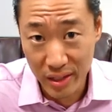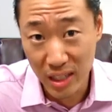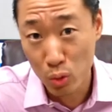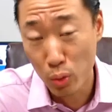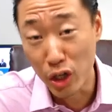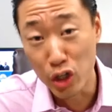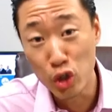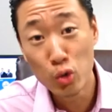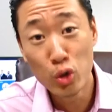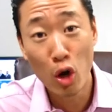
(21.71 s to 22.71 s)
That's where
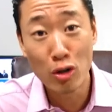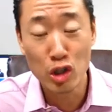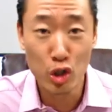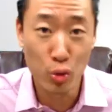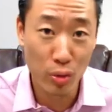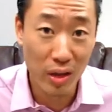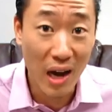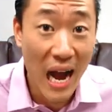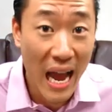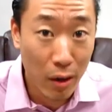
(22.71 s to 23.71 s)
you go to
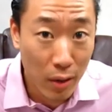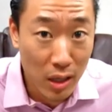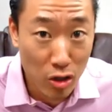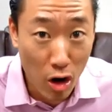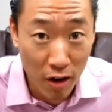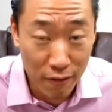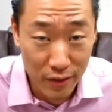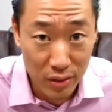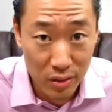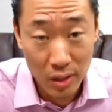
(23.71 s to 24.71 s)
the IRS
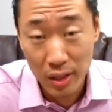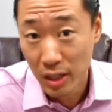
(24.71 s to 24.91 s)
office,